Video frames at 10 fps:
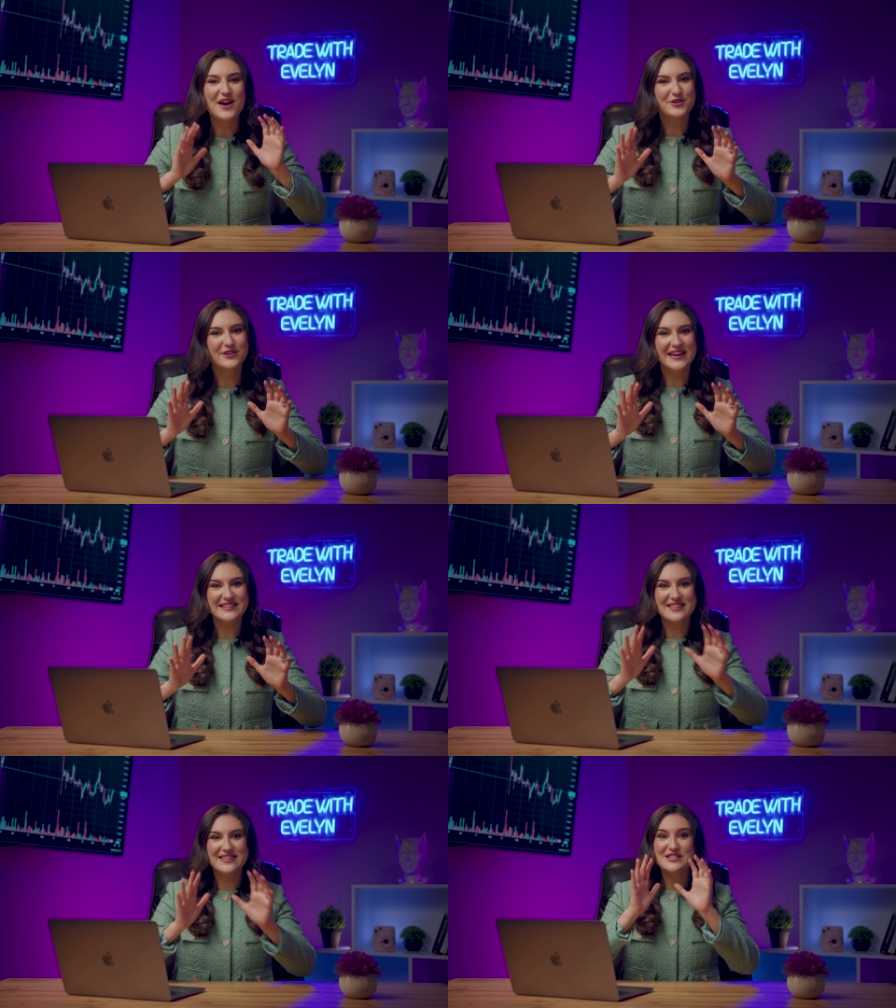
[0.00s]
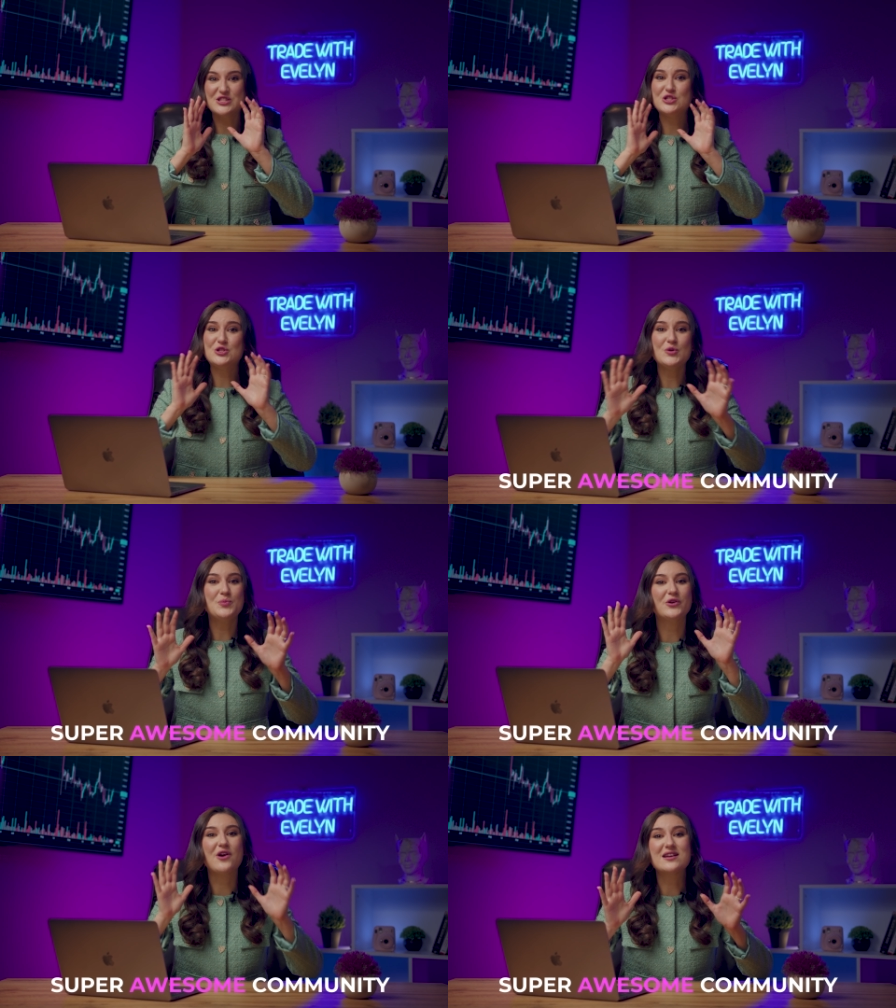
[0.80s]
I've created this
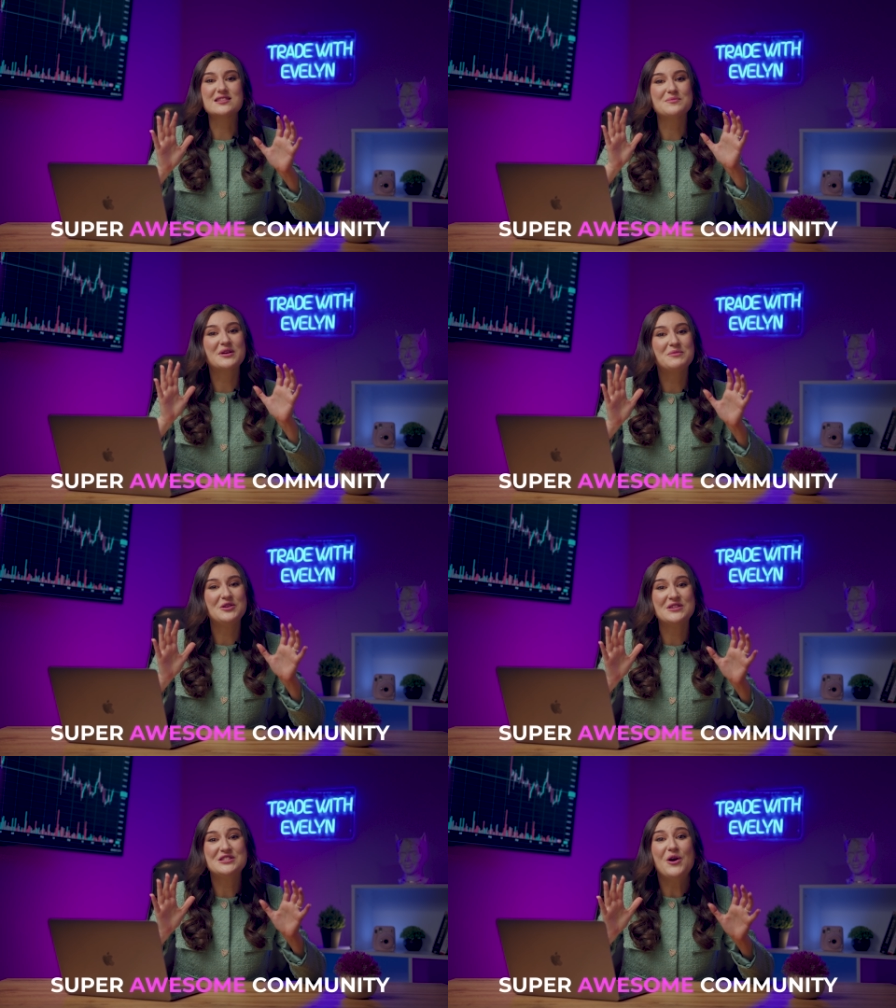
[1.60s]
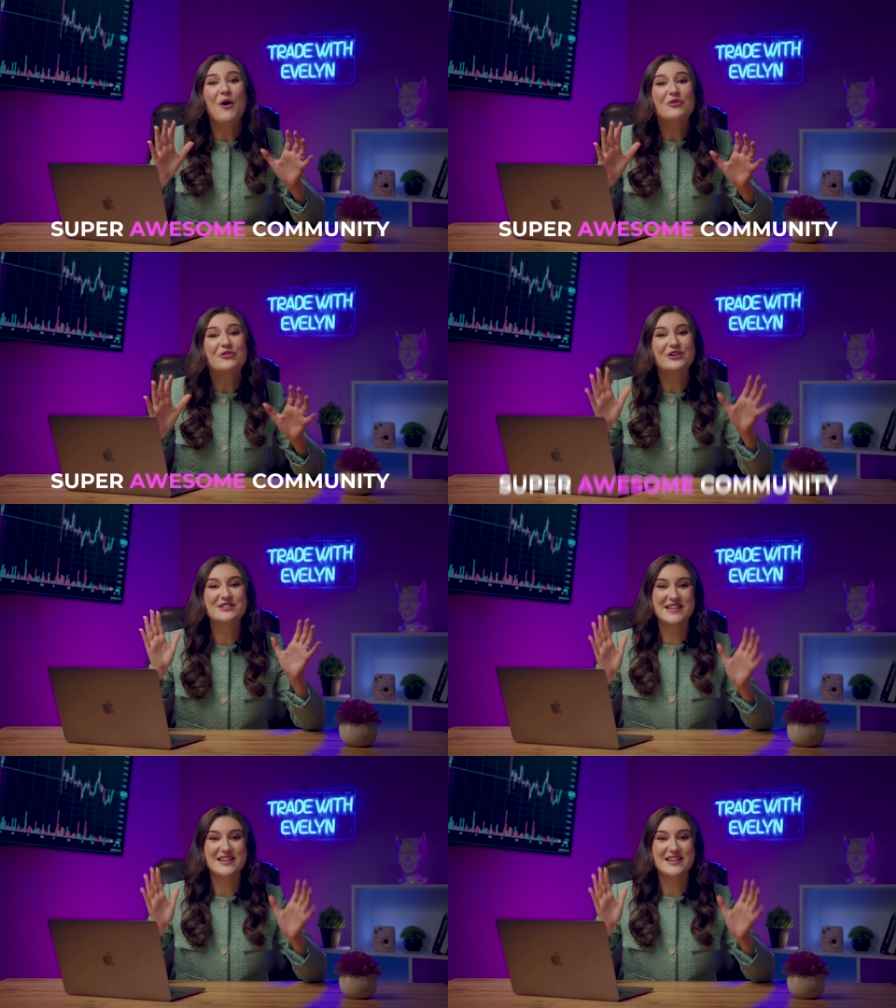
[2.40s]
super awesome community over on